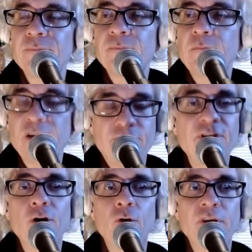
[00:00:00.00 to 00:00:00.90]
be
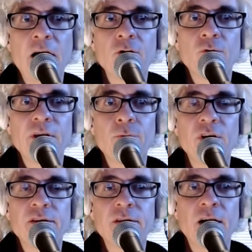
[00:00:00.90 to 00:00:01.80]
filled not only
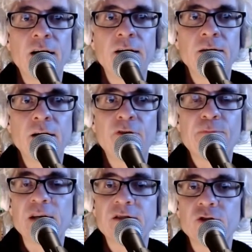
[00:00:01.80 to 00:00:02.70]
with
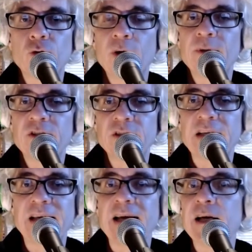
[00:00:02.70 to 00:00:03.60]
love, peace, and joy, but to
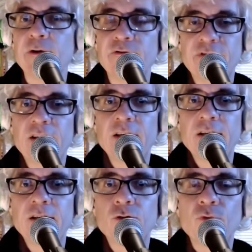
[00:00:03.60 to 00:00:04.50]
give,
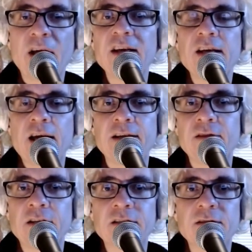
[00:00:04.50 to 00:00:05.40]
to radiate
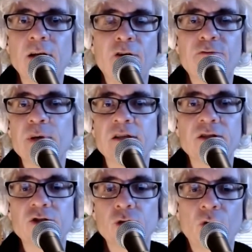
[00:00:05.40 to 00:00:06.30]
this love,
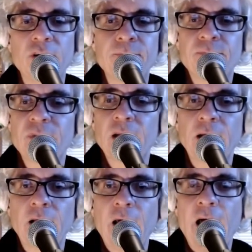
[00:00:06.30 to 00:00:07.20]
peace, and joy.
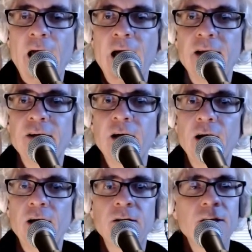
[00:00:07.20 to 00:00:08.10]
And
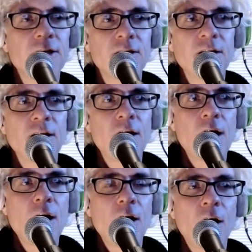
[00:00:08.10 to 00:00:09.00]

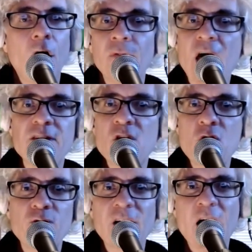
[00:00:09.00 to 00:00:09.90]
on that
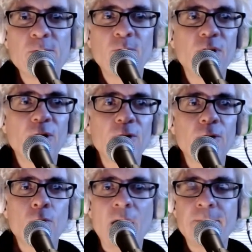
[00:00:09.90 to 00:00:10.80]
note, I
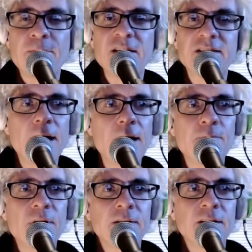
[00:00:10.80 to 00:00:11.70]
will wrap this
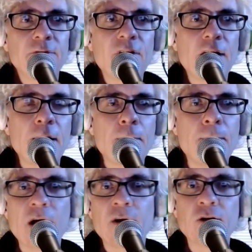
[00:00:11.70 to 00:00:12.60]
up. A very
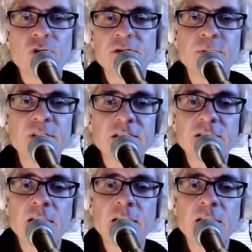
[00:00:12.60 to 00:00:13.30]
Merry Christmas